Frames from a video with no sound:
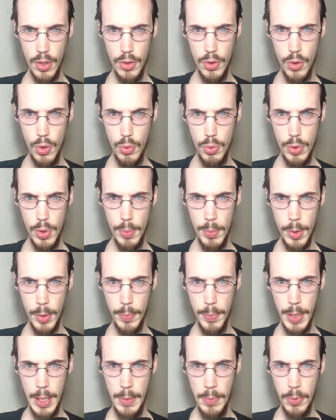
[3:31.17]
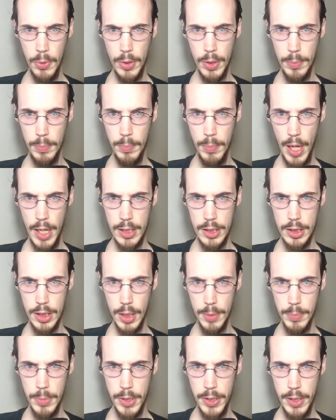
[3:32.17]
No number of people can match
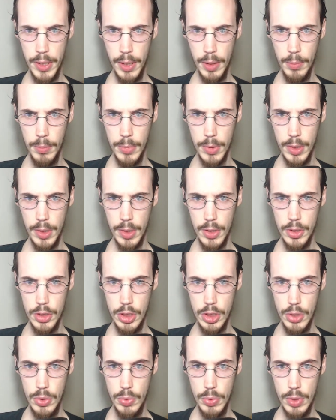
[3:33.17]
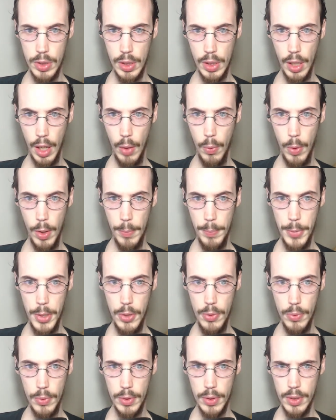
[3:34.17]
up to them. Shoot, I want to
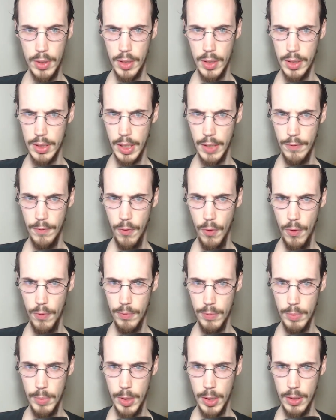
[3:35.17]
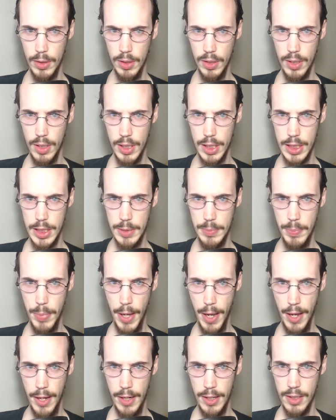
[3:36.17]
puke. Like four of them, huh? This is
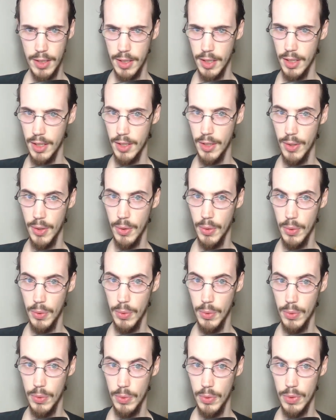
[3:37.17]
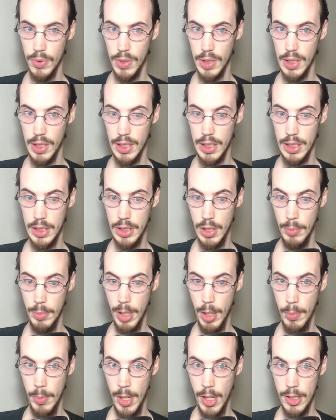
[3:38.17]
bad. Oh, Yami
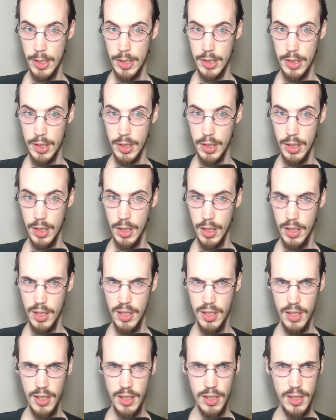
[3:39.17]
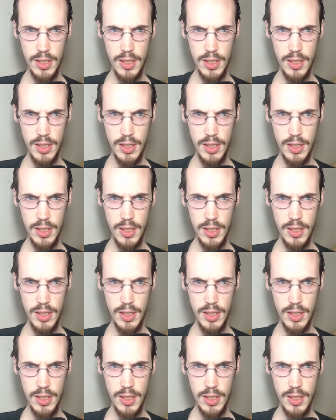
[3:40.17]
outmatched? Huh.